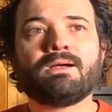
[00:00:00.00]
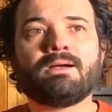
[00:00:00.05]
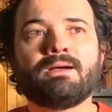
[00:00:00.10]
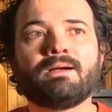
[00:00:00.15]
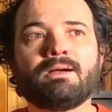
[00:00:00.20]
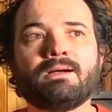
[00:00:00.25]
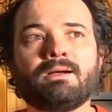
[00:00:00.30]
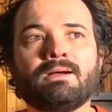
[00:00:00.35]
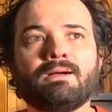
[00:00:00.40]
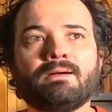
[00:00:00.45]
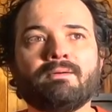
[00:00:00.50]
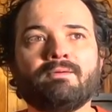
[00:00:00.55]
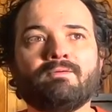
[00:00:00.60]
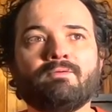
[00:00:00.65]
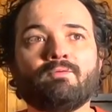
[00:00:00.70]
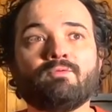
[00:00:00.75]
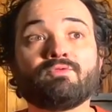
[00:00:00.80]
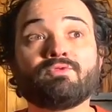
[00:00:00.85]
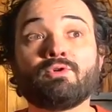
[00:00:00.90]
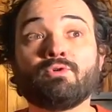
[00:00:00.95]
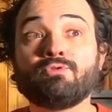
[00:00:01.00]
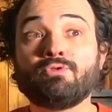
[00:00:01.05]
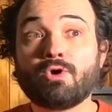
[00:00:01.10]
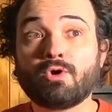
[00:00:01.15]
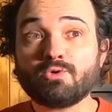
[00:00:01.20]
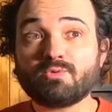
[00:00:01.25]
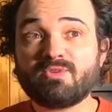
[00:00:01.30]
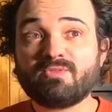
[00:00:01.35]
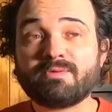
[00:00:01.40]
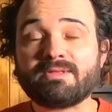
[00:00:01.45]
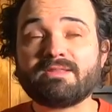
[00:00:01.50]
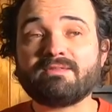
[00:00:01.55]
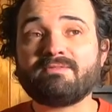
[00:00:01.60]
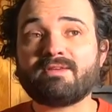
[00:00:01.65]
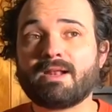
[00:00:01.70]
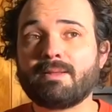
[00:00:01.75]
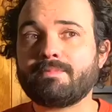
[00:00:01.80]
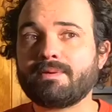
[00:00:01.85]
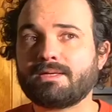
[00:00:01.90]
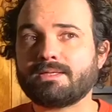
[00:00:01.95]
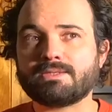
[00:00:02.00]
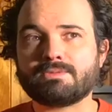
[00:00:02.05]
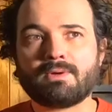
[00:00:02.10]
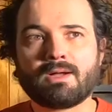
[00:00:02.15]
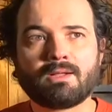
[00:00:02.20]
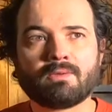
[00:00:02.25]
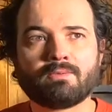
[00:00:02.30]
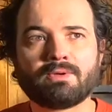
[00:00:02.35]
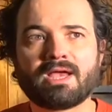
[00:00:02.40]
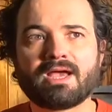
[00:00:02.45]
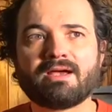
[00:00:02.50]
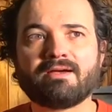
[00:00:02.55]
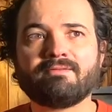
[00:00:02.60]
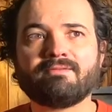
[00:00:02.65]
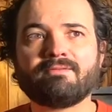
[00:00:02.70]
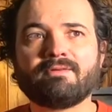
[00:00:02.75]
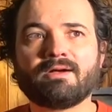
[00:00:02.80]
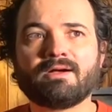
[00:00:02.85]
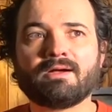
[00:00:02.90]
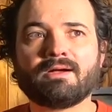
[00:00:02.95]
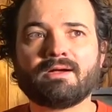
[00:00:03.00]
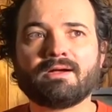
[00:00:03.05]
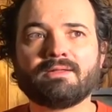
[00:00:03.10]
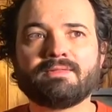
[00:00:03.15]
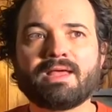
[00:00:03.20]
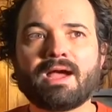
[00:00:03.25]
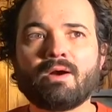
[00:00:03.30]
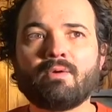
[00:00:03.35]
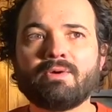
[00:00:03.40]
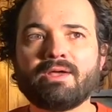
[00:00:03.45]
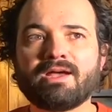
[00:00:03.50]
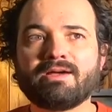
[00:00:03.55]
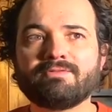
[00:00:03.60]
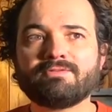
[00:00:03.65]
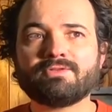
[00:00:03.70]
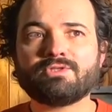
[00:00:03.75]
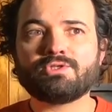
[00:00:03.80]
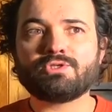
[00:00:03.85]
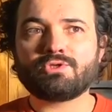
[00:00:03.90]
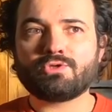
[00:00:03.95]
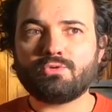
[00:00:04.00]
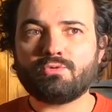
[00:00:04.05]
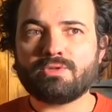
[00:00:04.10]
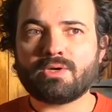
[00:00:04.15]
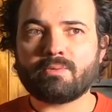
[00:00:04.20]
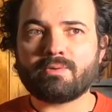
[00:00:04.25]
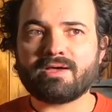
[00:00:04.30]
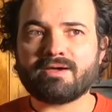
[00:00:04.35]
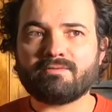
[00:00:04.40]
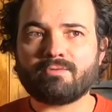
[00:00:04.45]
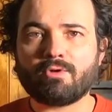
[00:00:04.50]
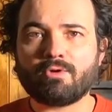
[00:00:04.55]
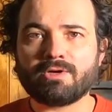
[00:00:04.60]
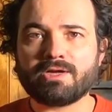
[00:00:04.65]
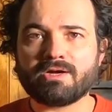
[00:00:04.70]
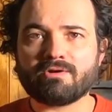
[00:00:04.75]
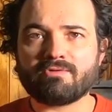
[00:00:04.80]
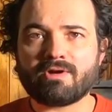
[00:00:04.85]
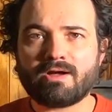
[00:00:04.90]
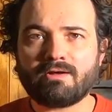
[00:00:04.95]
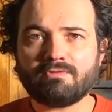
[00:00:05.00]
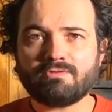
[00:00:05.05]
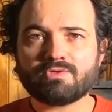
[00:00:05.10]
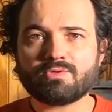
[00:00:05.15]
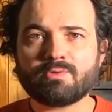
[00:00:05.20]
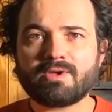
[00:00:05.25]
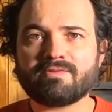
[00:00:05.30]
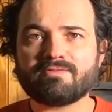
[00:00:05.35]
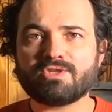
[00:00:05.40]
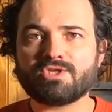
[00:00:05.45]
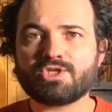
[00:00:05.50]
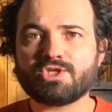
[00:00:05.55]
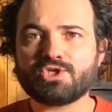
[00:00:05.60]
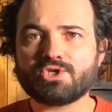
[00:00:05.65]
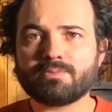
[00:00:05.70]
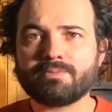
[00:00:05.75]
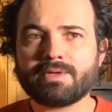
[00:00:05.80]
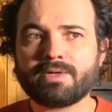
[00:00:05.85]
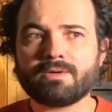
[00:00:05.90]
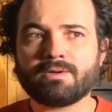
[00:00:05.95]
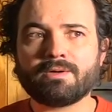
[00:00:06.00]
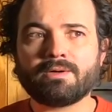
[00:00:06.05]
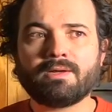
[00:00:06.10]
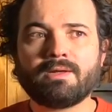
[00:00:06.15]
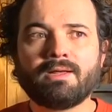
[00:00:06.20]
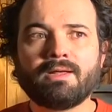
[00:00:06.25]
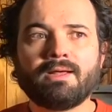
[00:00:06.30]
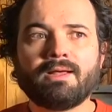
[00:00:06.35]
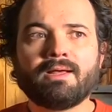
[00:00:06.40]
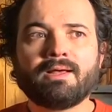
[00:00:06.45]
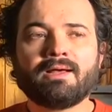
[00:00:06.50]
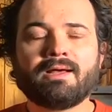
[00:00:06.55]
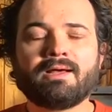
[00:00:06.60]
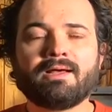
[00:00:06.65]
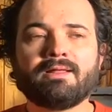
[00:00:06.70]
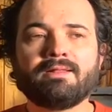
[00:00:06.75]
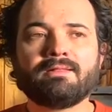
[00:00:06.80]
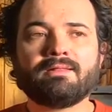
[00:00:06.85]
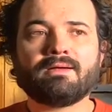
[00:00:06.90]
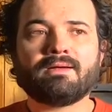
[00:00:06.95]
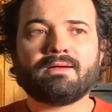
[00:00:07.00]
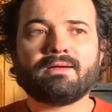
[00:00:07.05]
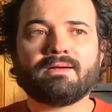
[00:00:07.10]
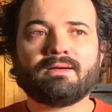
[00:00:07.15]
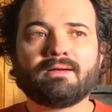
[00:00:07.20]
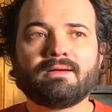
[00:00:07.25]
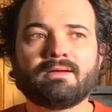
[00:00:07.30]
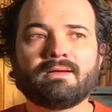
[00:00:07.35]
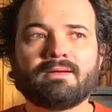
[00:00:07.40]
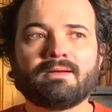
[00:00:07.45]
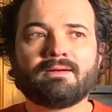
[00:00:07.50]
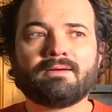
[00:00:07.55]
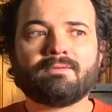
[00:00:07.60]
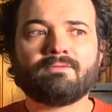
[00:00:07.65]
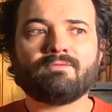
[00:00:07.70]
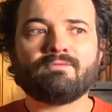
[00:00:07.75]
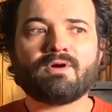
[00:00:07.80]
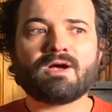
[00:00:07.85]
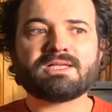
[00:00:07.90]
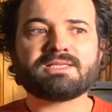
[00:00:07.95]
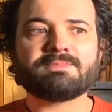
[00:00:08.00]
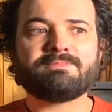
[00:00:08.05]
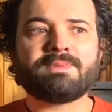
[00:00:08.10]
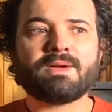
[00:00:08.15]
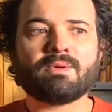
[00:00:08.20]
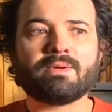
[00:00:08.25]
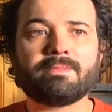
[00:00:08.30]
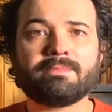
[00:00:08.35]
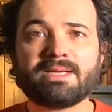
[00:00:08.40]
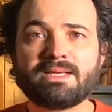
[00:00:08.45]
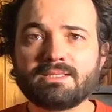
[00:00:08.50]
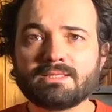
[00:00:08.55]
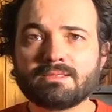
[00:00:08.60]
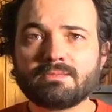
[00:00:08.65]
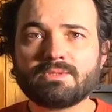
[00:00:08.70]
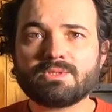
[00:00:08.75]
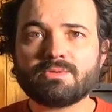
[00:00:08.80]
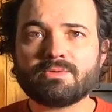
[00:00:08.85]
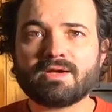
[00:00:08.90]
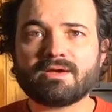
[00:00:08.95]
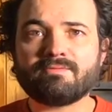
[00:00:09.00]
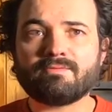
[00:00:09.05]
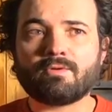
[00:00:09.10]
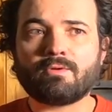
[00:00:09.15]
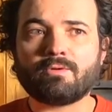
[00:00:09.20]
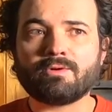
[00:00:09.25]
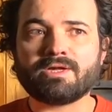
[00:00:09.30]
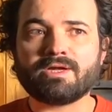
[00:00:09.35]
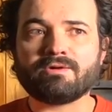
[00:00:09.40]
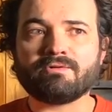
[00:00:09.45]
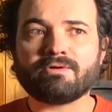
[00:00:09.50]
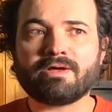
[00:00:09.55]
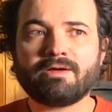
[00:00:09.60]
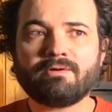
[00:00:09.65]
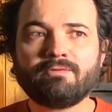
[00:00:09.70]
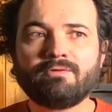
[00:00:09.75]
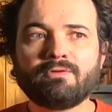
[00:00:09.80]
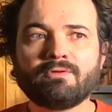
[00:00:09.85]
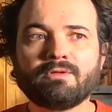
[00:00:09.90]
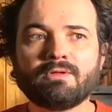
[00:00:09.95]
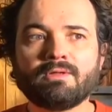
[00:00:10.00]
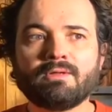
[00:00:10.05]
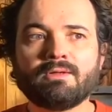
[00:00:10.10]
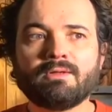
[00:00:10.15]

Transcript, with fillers: Uh, so those we've been developing as well. We have uh, now we have two that we have all year round. So we have the ginger beer and uh, raspberry mint, which we have all year round